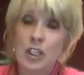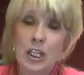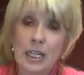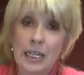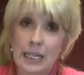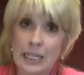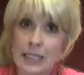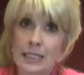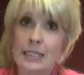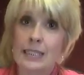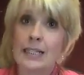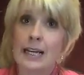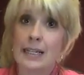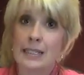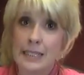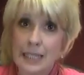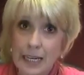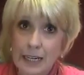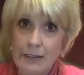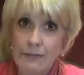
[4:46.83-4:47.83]
genes
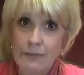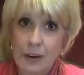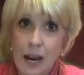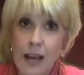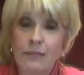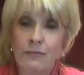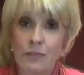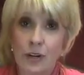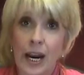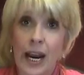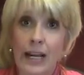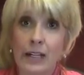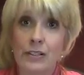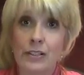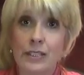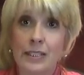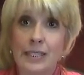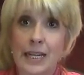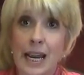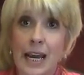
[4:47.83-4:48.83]
identified for
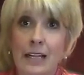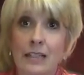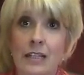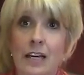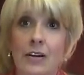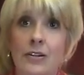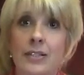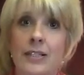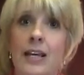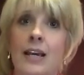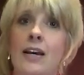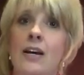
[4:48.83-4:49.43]
Ehlers-Danlos,